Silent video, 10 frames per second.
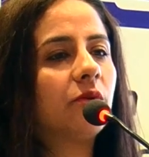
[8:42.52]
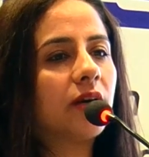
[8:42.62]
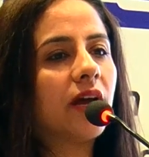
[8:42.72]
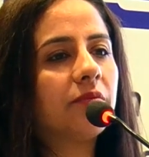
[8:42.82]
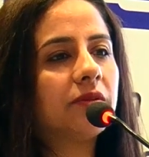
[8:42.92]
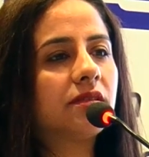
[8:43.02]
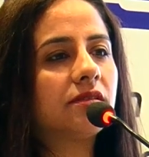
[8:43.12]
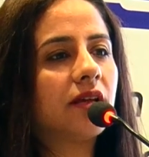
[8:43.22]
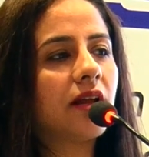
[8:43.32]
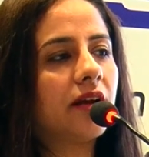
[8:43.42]
what happens if
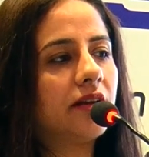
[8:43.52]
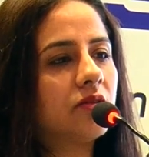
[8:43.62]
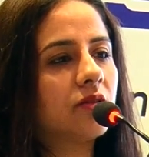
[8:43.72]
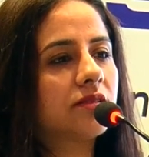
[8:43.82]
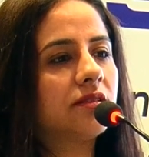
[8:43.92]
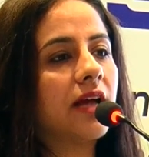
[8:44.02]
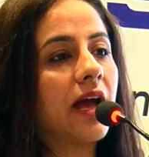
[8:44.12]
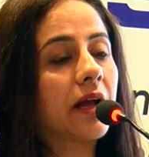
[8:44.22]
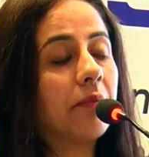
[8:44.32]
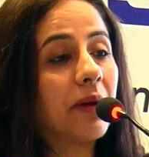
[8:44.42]
the
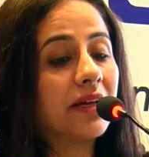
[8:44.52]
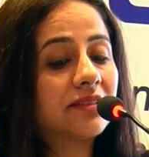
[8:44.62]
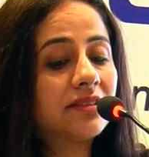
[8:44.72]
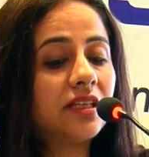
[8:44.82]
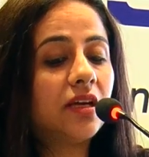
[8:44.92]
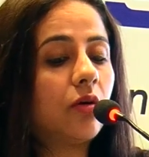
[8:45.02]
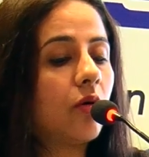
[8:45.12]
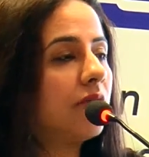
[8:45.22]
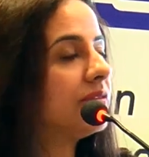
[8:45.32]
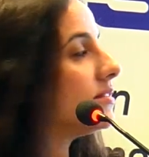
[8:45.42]
antioxidant capacity of